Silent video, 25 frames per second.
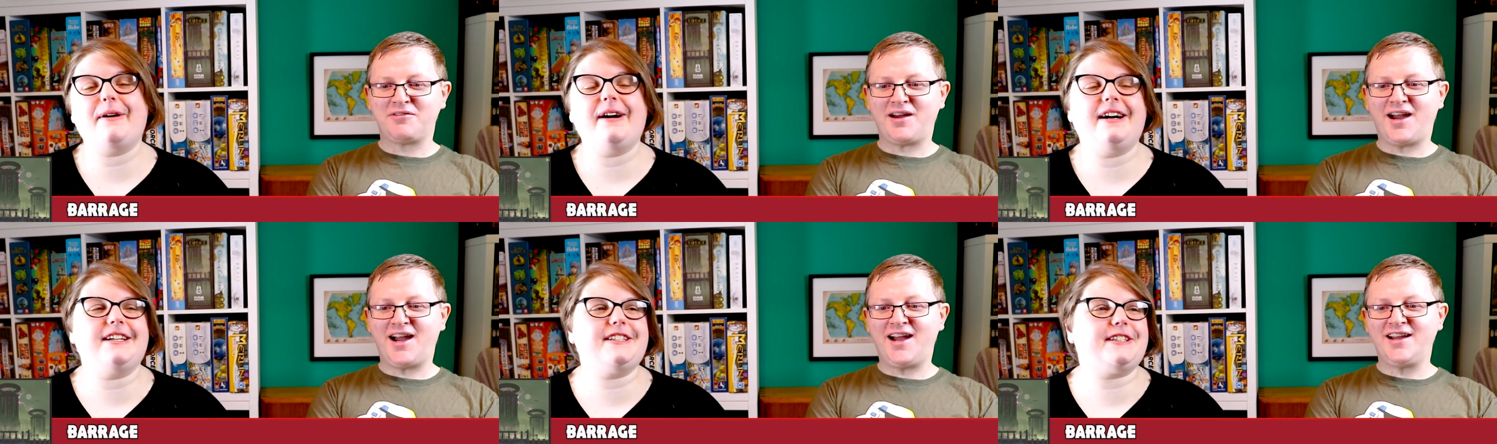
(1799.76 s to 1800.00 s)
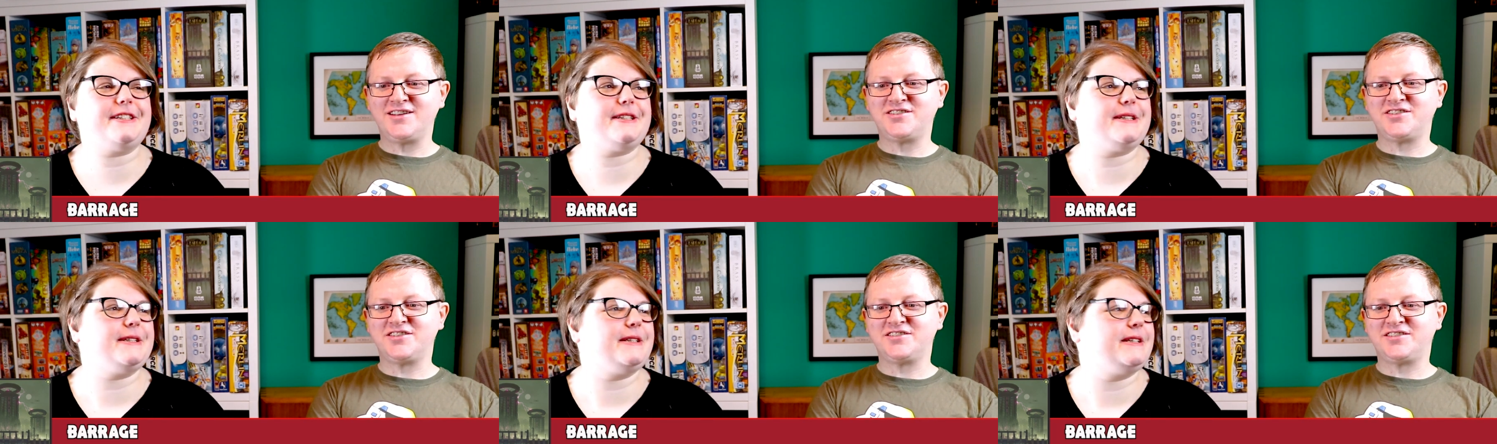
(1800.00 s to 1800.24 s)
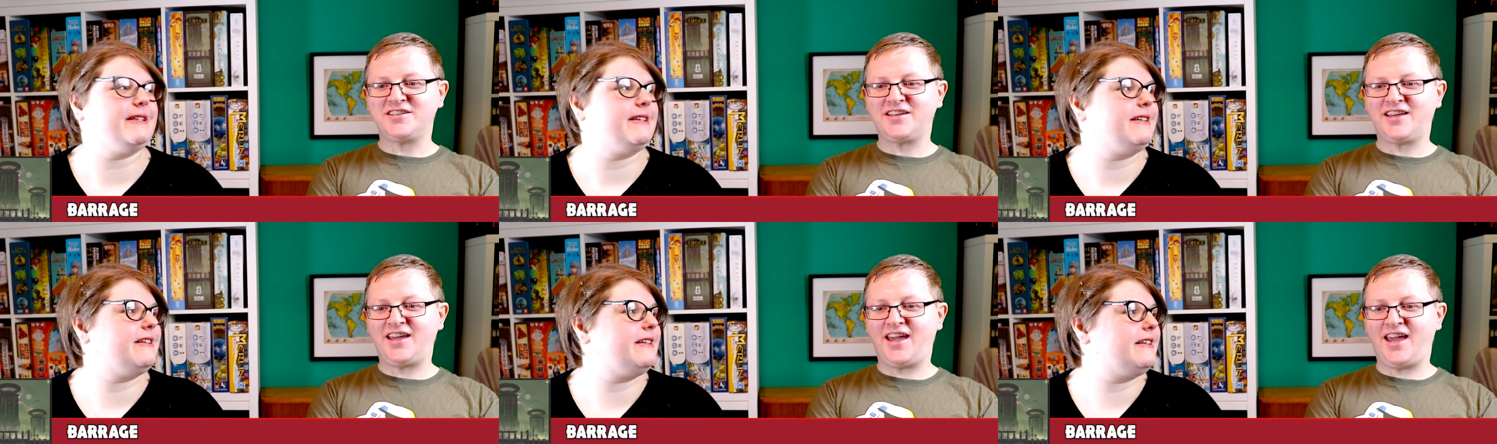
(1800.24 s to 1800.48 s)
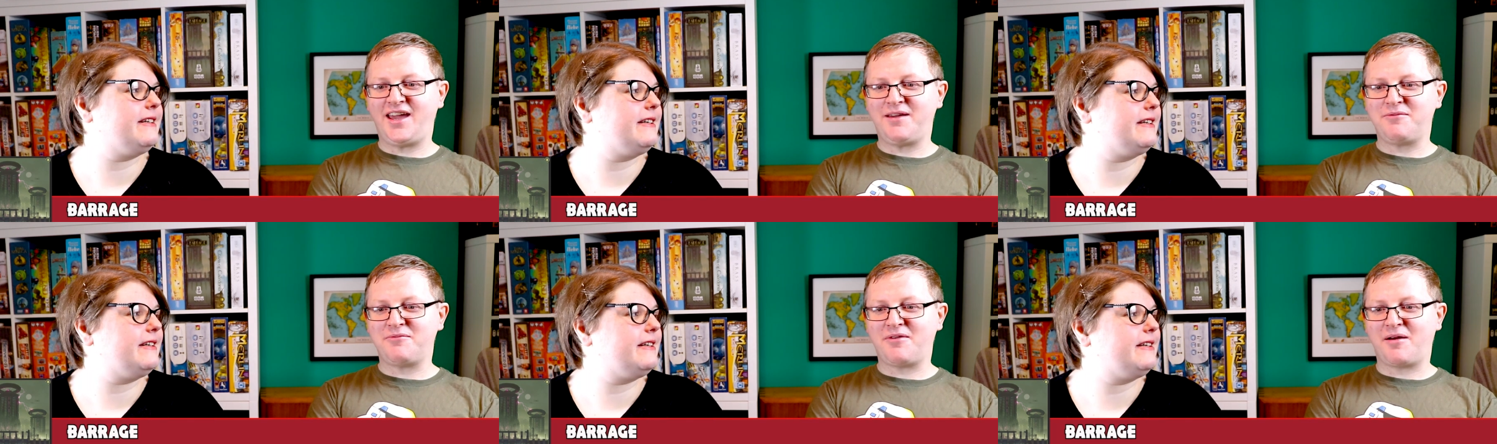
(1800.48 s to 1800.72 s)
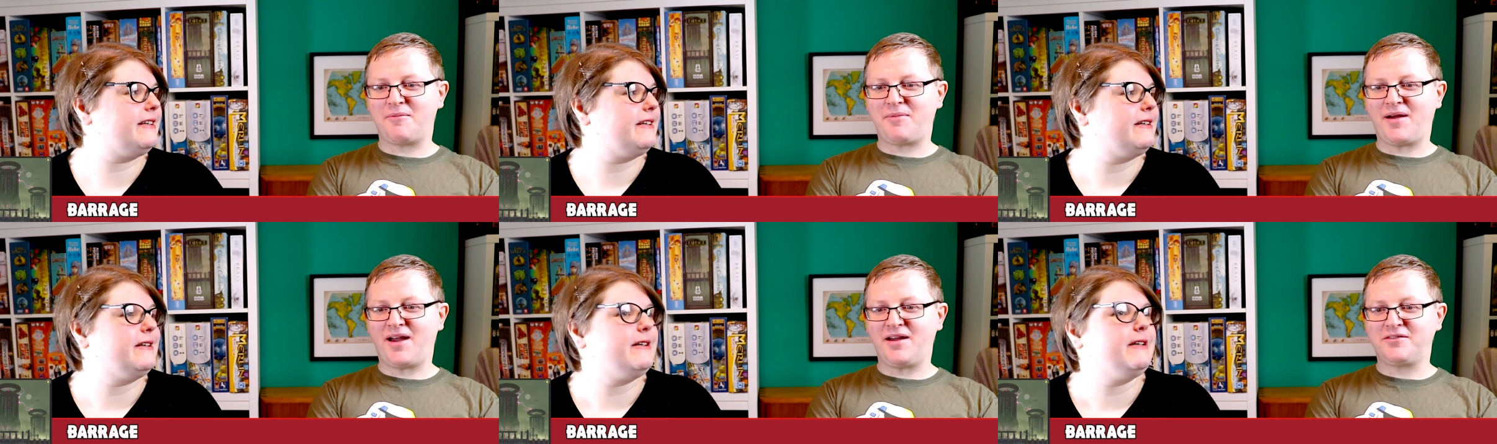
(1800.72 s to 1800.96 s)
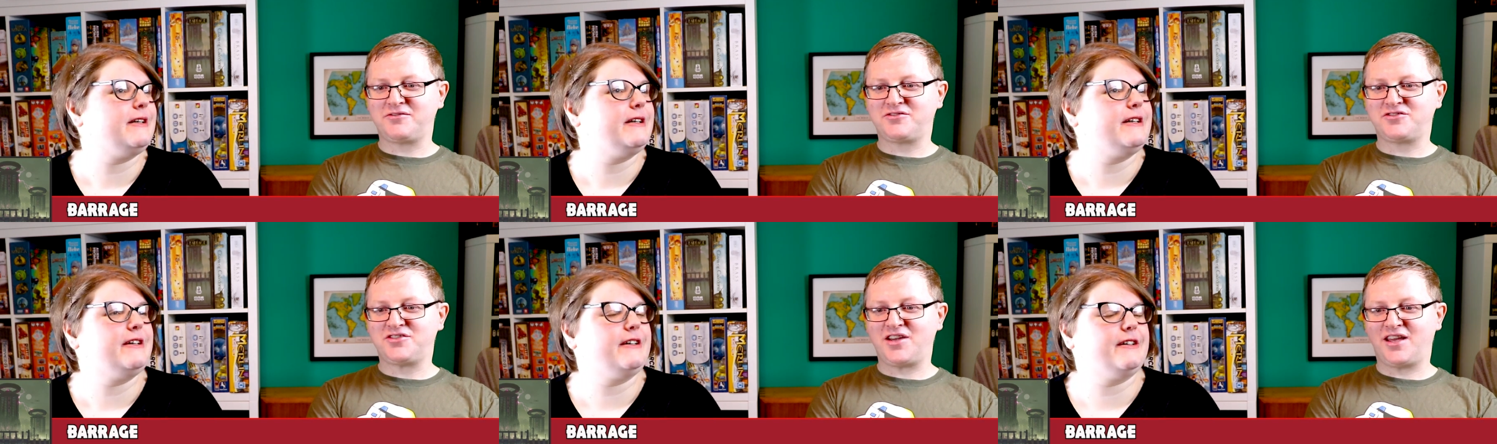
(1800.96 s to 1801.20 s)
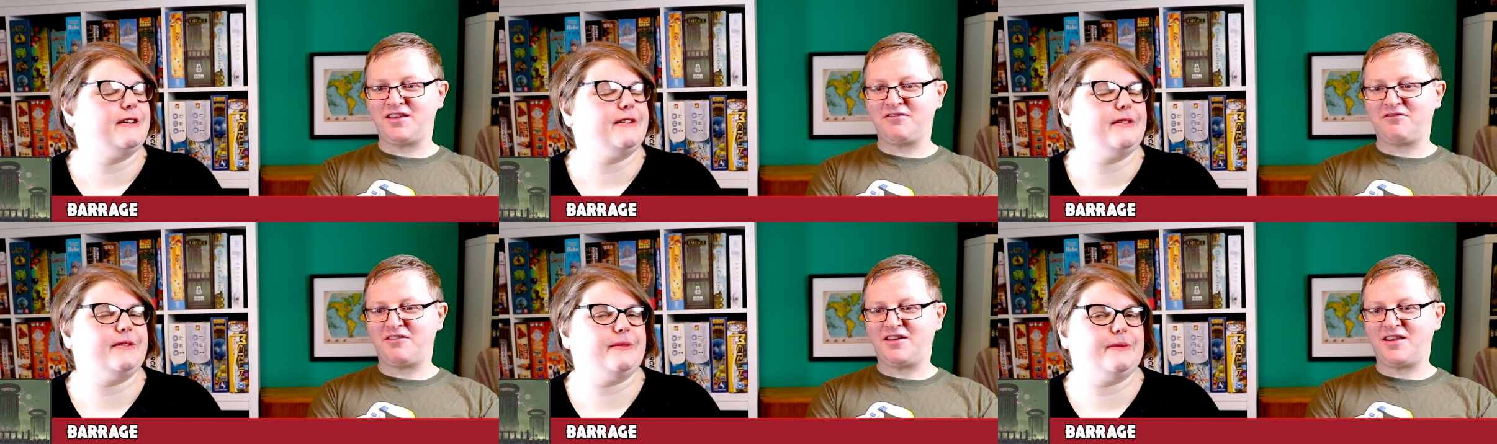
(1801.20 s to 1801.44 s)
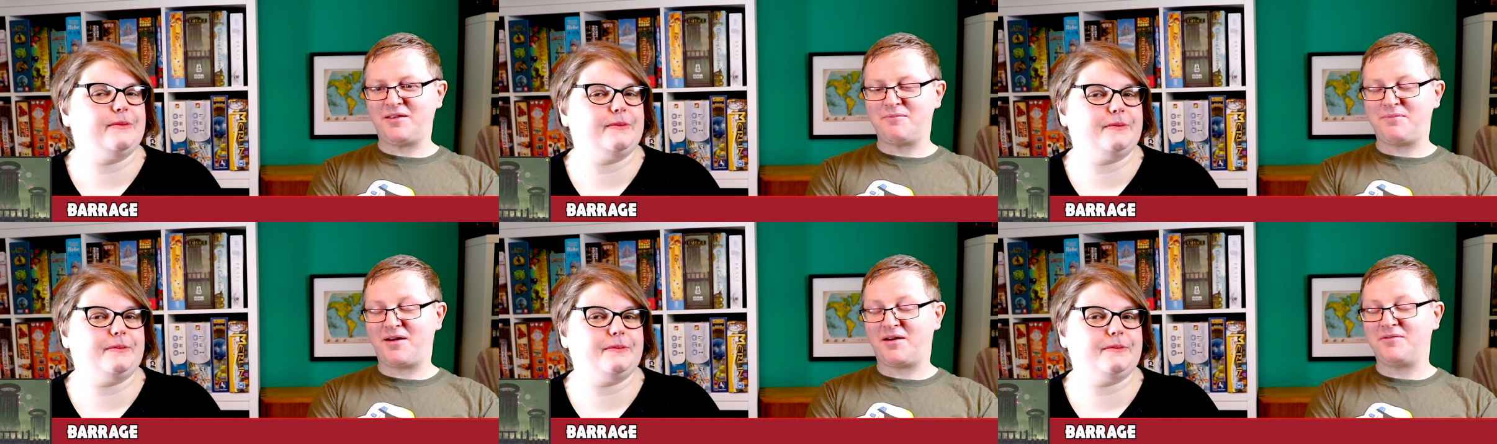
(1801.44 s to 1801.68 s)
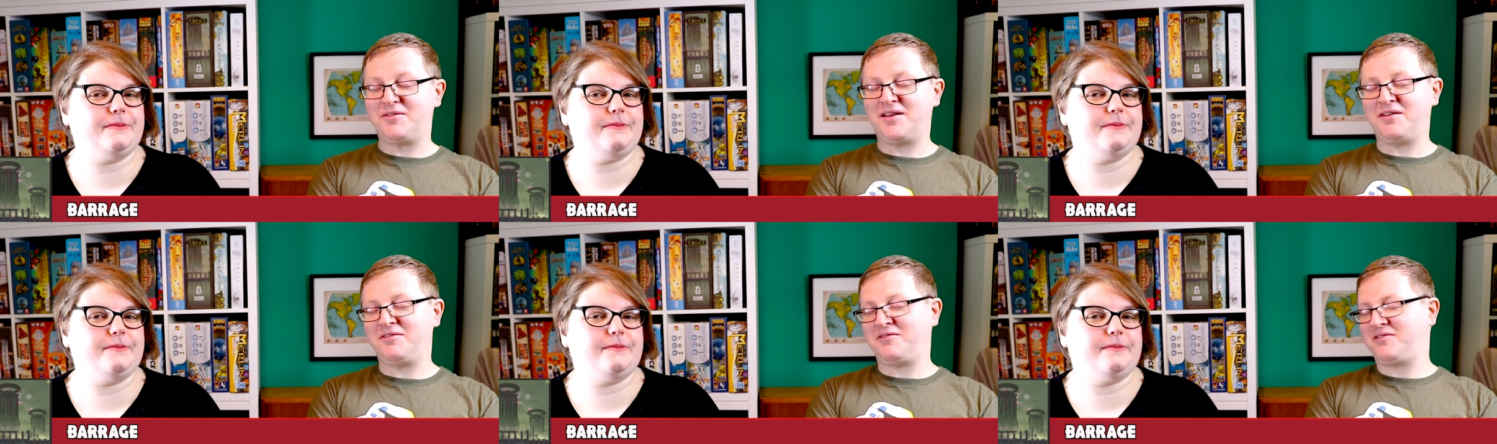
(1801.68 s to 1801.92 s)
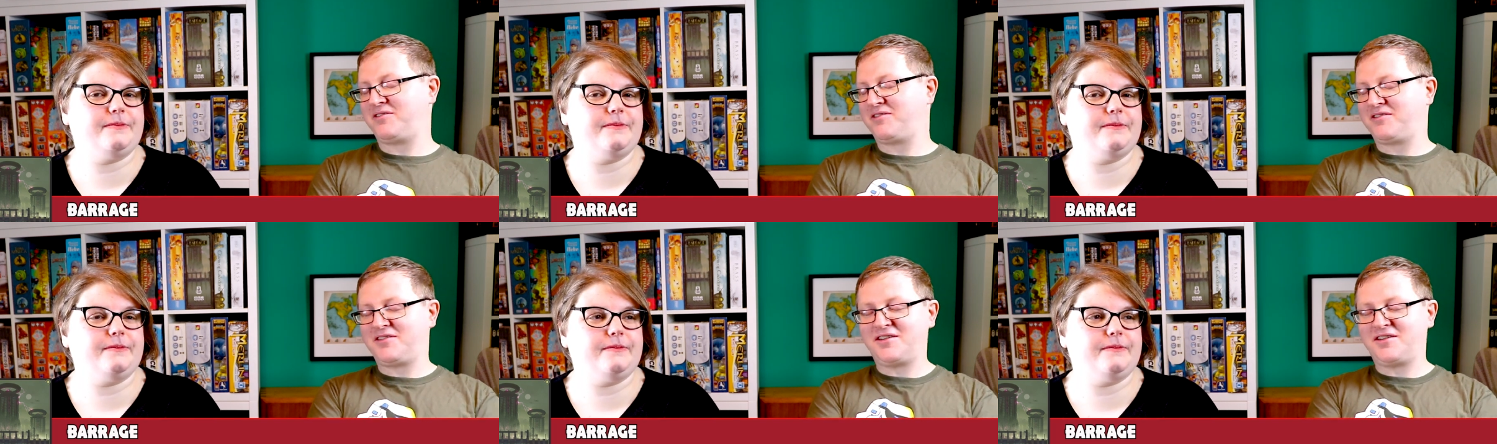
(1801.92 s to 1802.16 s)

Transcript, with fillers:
Speaker 1: Barrage. Barrage is a game about generating power. Now,